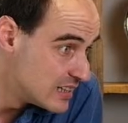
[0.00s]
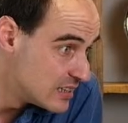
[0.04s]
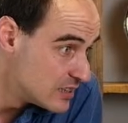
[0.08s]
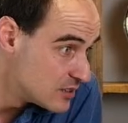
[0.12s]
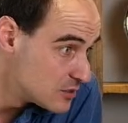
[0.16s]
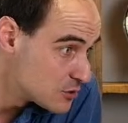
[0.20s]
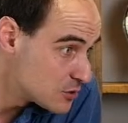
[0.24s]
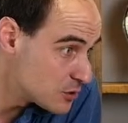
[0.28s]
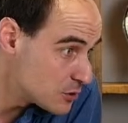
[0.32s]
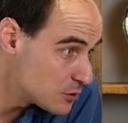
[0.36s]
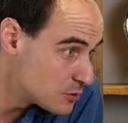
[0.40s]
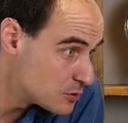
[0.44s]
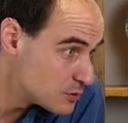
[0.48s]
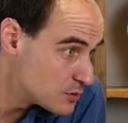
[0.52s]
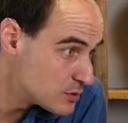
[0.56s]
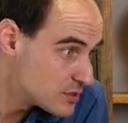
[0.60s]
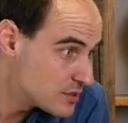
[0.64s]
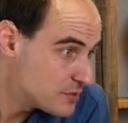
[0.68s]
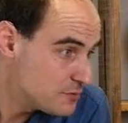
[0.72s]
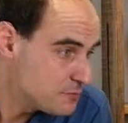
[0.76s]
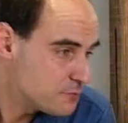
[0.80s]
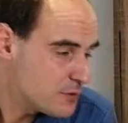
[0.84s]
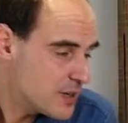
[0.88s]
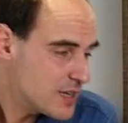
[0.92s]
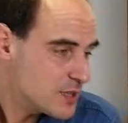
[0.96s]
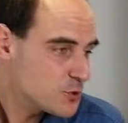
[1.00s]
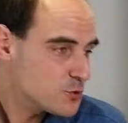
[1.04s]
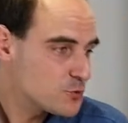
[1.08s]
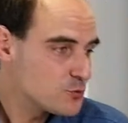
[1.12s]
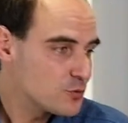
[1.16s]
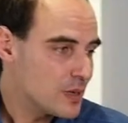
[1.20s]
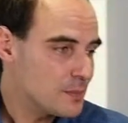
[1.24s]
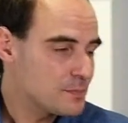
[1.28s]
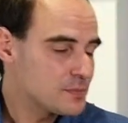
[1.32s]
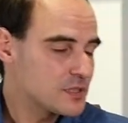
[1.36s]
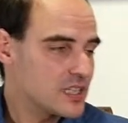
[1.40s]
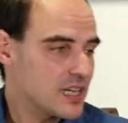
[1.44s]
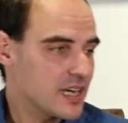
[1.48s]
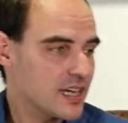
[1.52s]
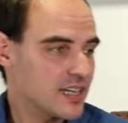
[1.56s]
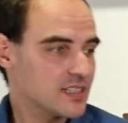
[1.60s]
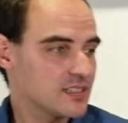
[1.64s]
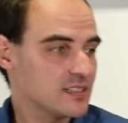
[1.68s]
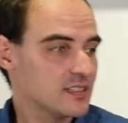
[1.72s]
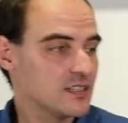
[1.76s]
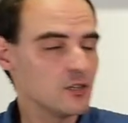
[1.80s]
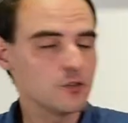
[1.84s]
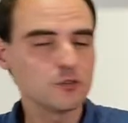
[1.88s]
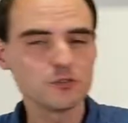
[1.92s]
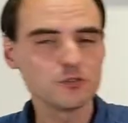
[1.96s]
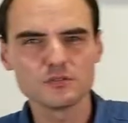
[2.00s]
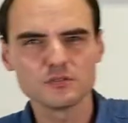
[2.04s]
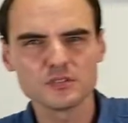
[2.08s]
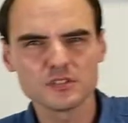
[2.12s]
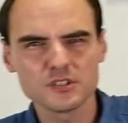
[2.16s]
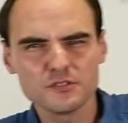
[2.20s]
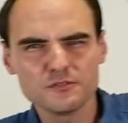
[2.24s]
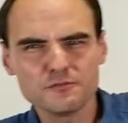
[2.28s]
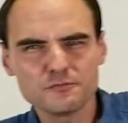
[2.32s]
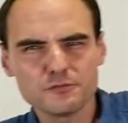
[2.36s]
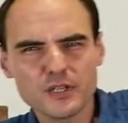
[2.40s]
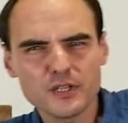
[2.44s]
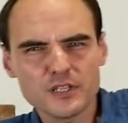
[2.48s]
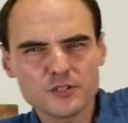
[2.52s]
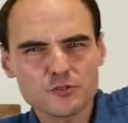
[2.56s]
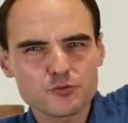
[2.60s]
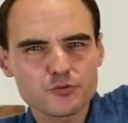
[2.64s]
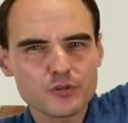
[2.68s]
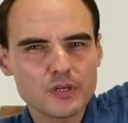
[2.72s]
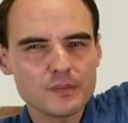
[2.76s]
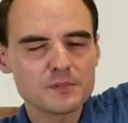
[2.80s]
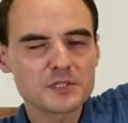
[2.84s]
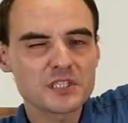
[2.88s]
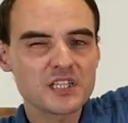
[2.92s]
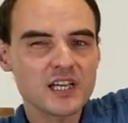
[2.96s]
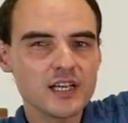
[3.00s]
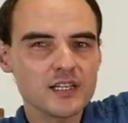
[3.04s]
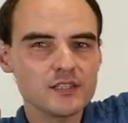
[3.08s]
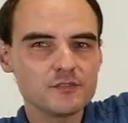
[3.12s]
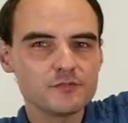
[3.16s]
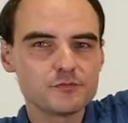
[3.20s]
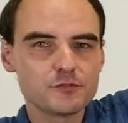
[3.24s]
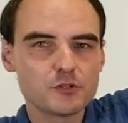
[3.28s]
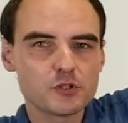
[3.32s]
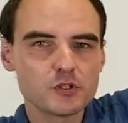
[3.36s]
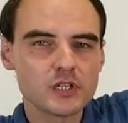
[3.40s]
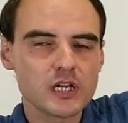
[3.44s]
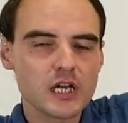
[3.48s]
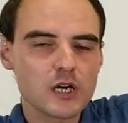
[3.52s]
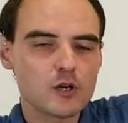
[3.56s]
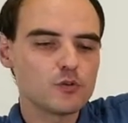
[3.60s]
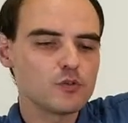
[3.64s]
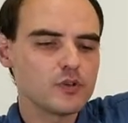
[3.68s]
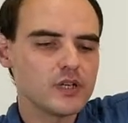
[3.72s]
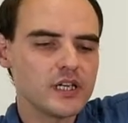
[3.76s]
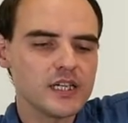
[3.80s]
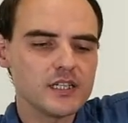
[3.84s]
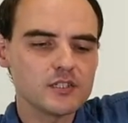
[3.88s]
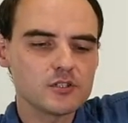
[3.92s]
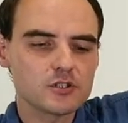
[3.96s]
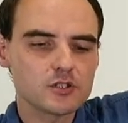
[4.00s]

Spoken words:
So the French website, no, the French website for now is